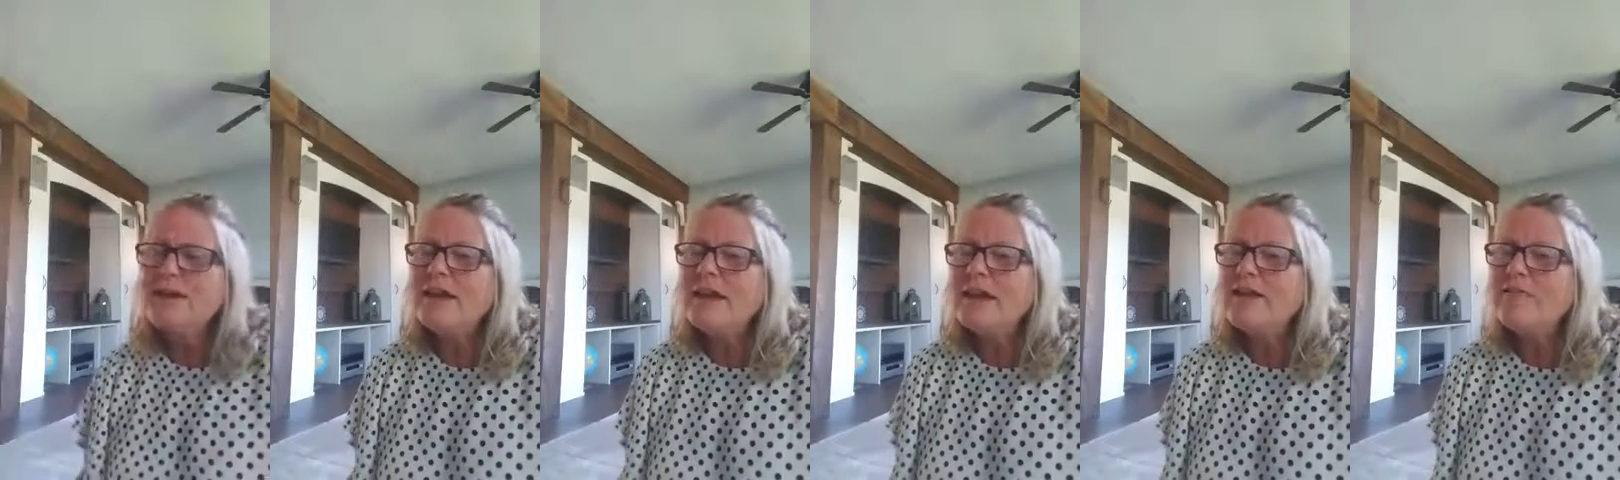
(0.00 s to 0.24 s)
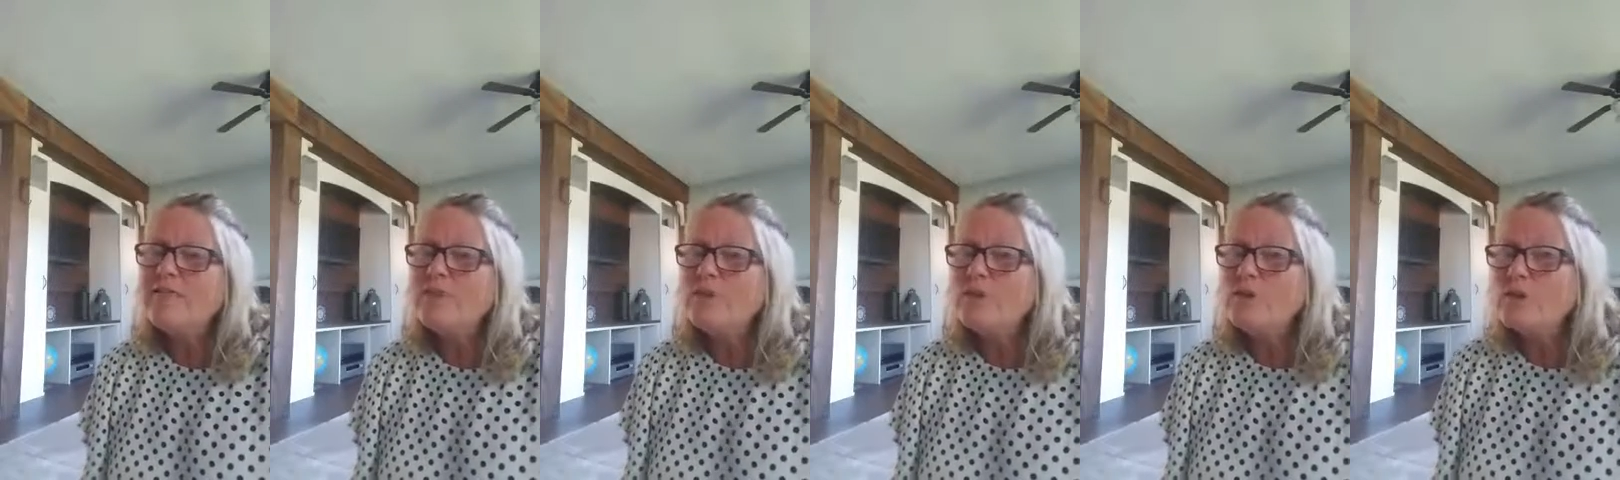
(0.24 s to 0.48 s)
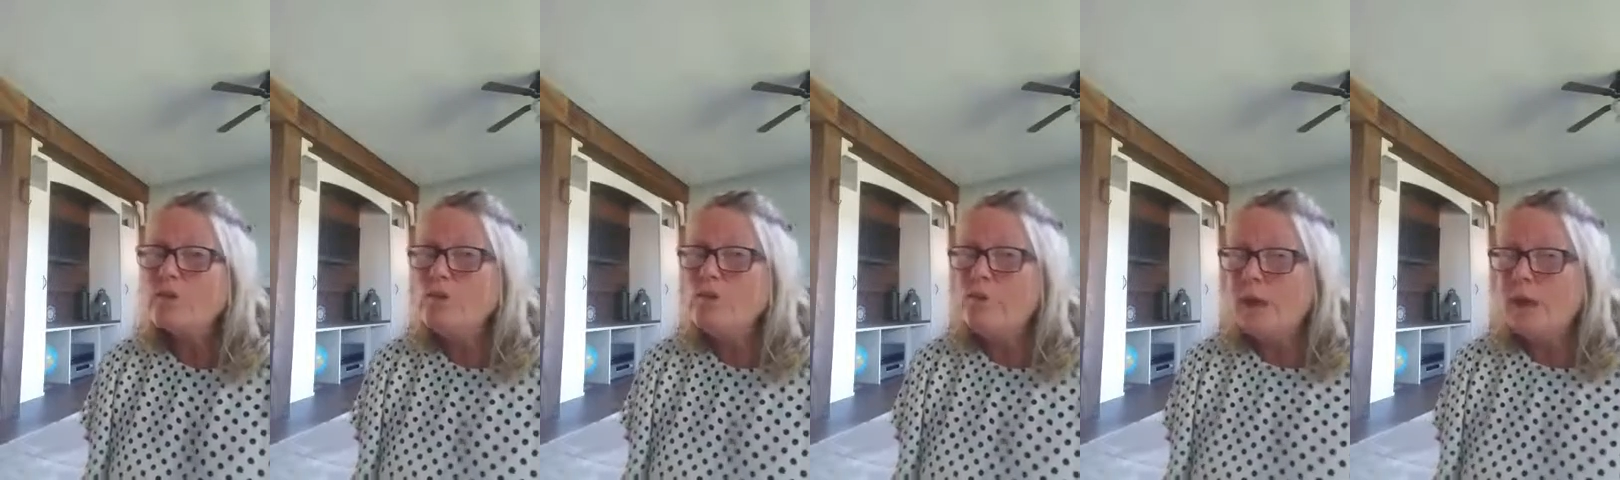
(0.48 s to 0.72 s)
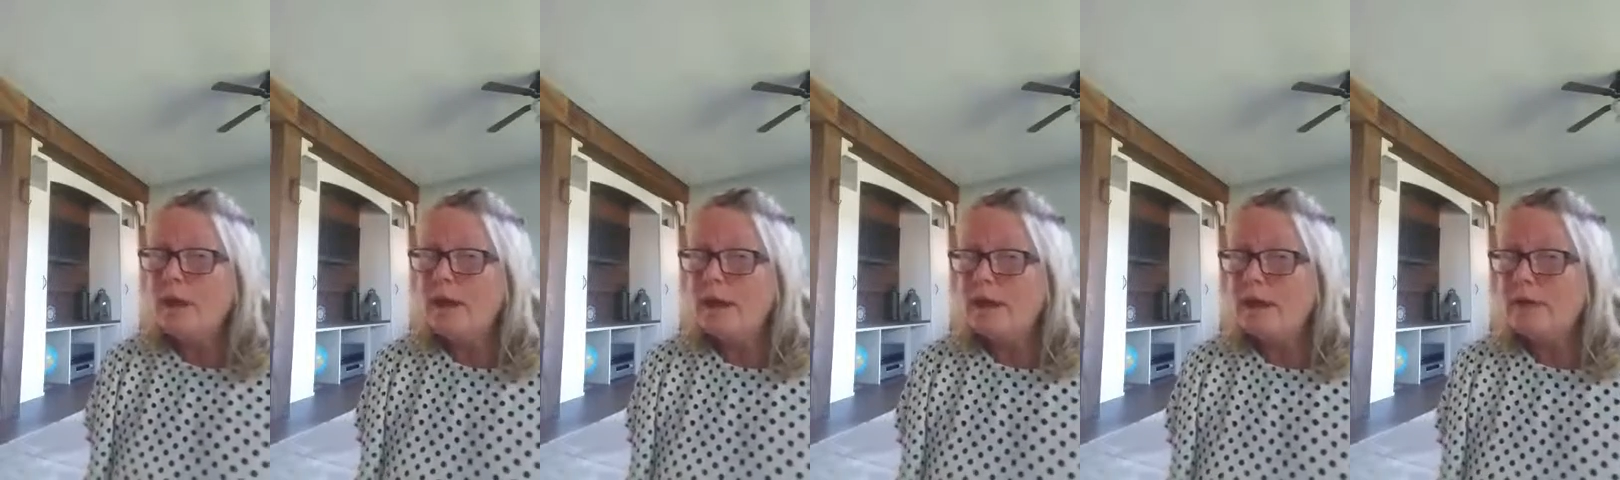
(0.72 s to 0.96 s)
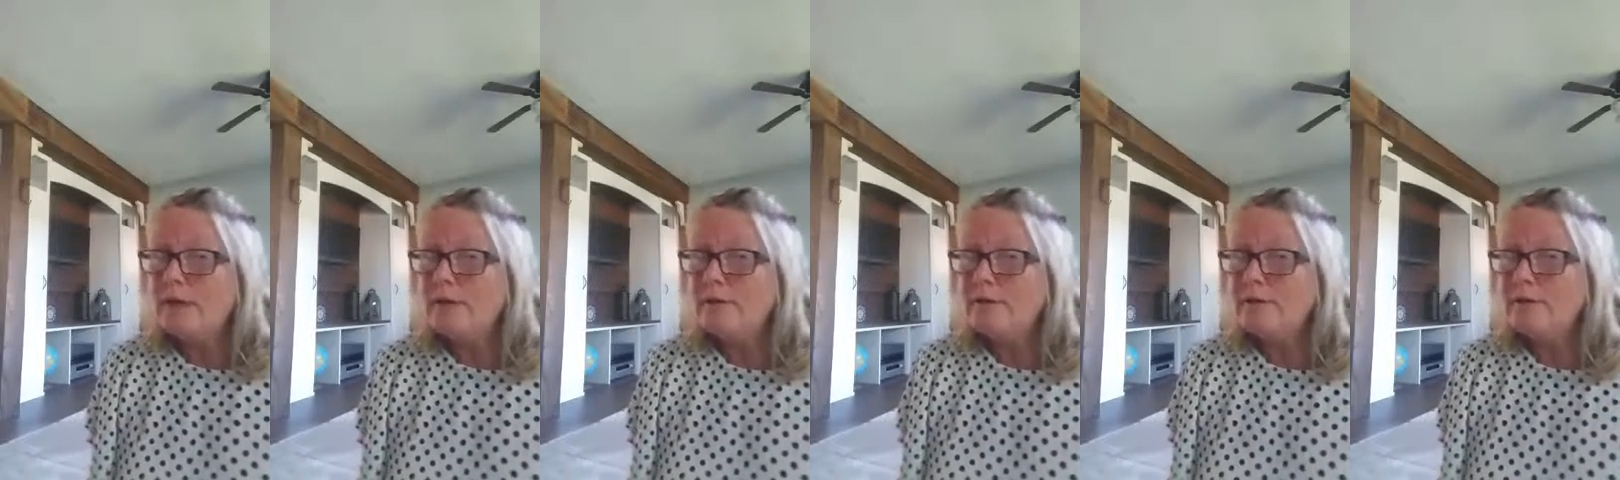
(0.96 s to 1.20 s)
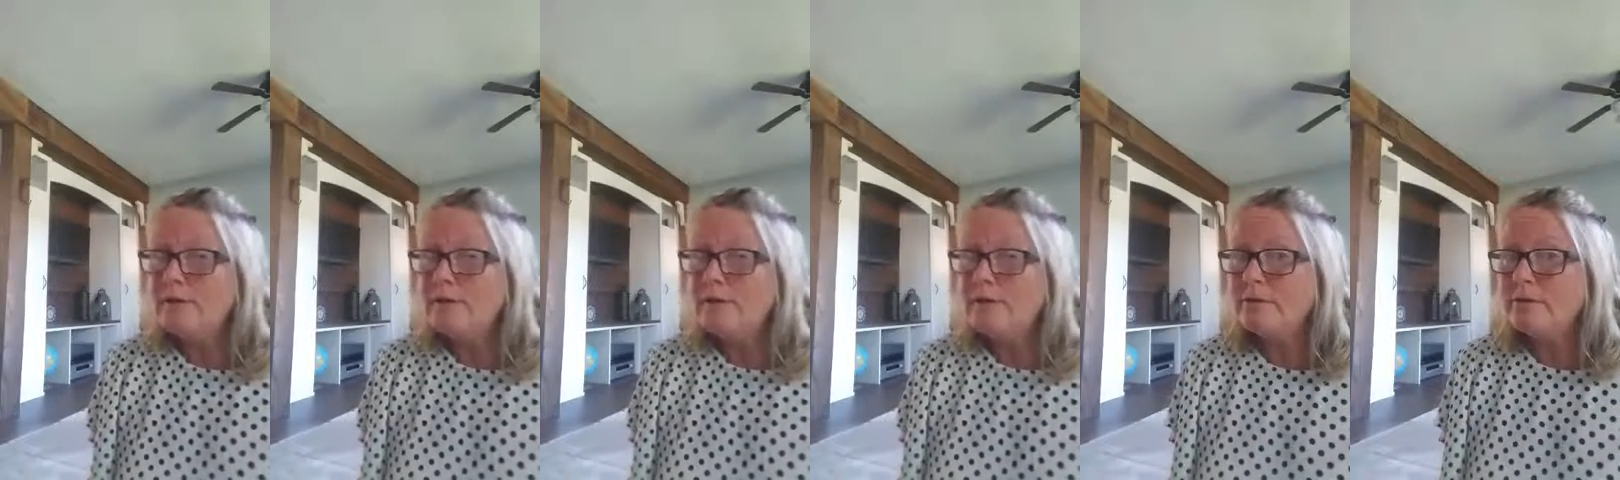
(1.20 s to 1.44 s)
gave you
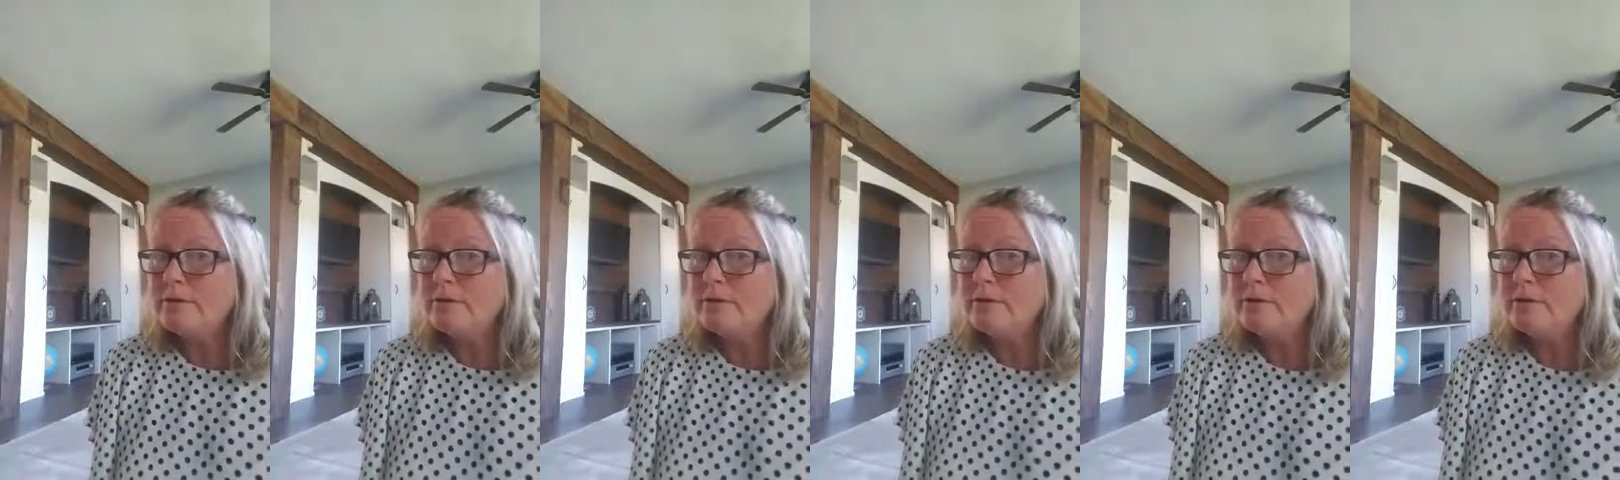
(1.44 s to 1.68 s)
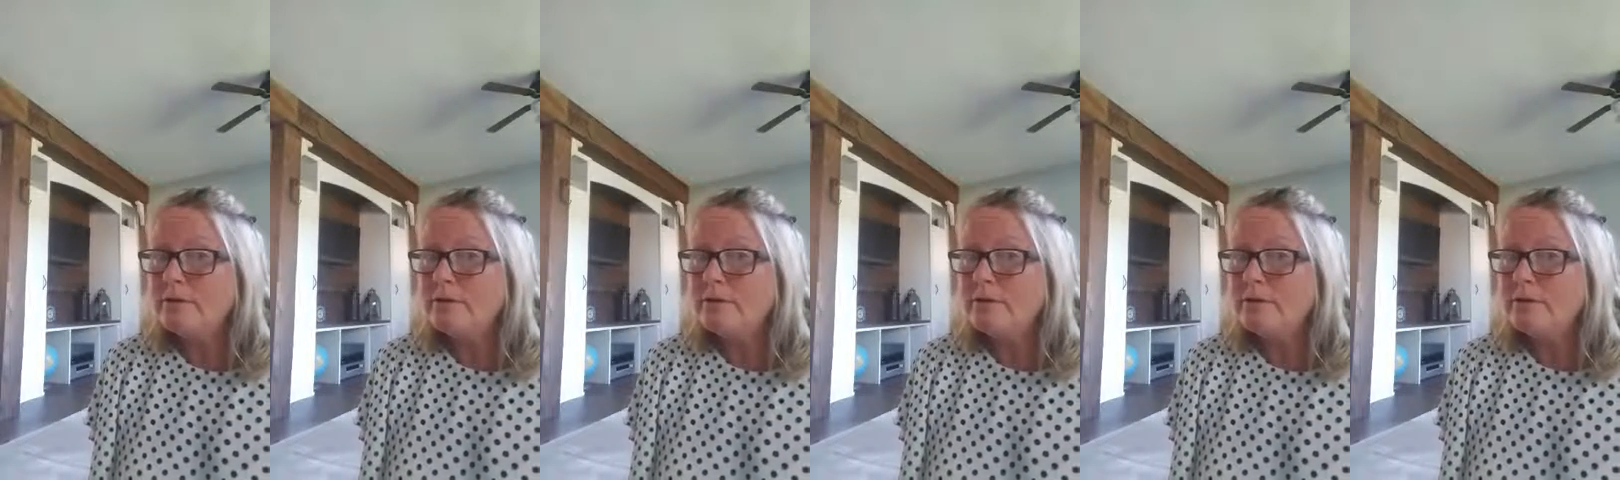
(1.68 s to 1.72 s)
ways